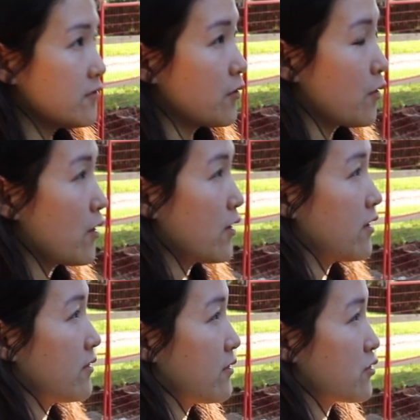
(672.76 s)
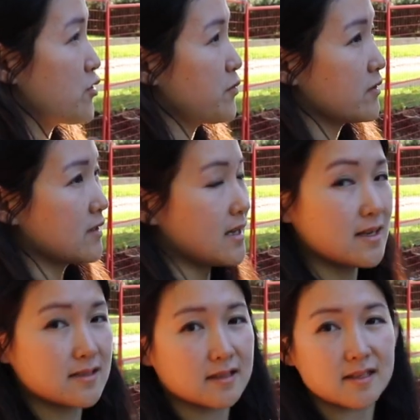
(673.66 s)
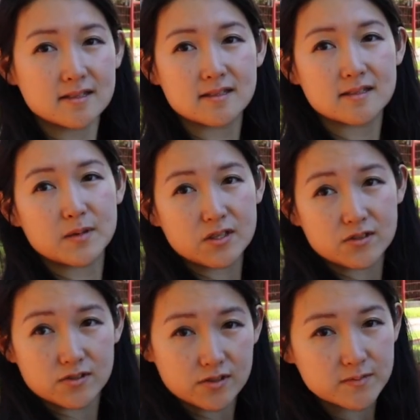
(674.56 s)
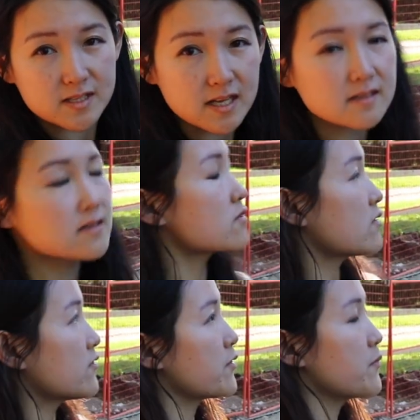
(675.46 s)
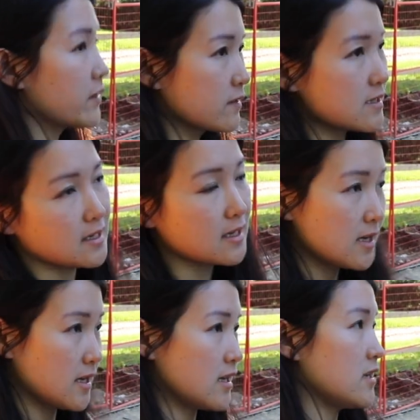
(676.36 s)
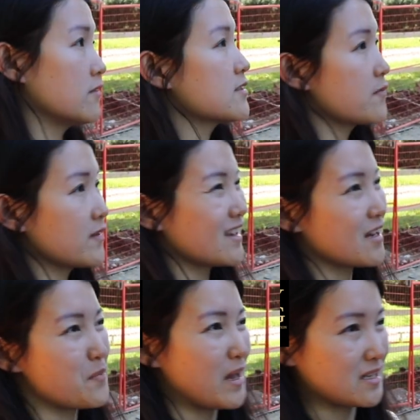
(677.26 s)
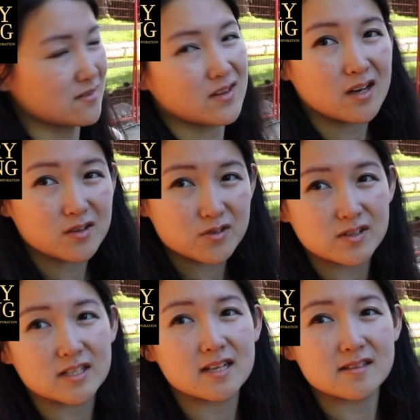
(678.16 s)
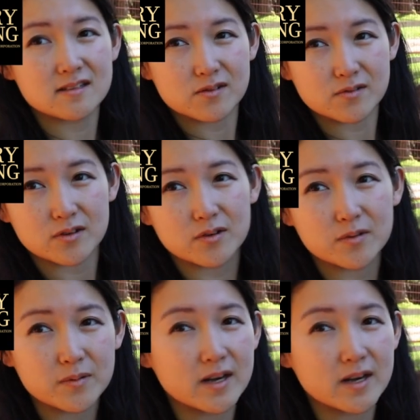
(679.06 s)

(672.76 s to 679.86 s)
for triple glaze, unless it's special circumstances, yeah. or if you're building, you know, something like a passive house or a net zero, okay.